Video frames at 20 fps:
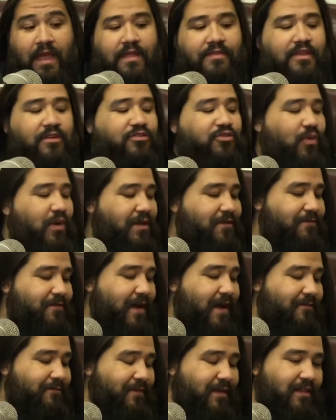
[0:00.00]
They're
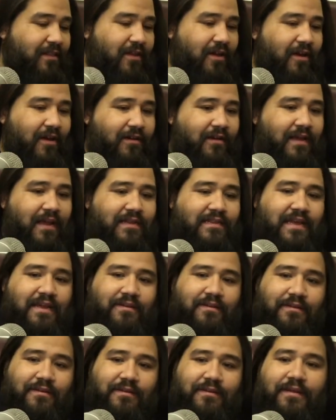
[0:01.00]
twenty-five feet long. That's
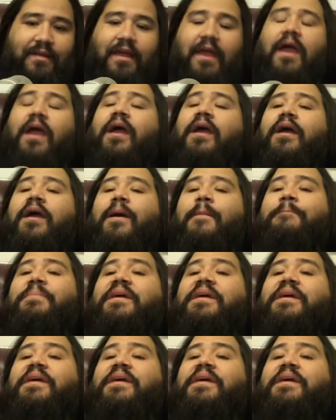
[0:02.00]
basically one hundred feet.